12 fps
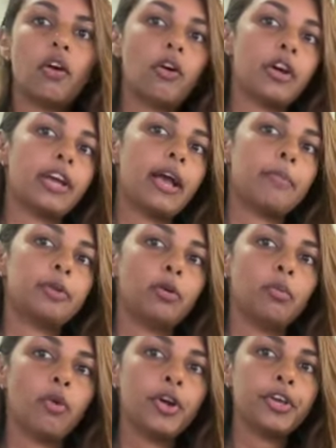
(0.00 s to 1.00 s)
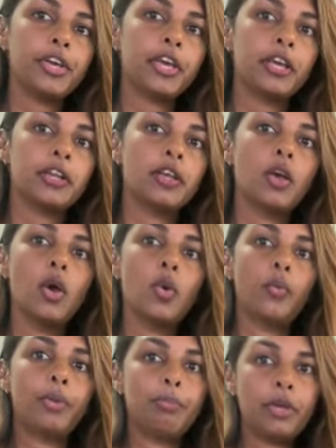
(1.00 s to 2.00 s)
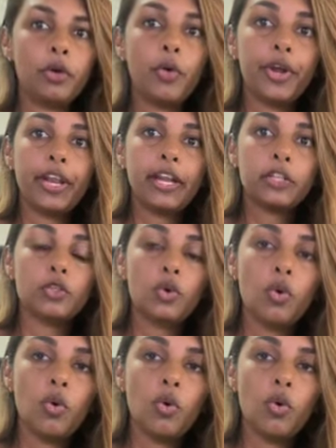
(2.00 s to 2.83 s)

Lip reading: our capital market with Bitcoin at its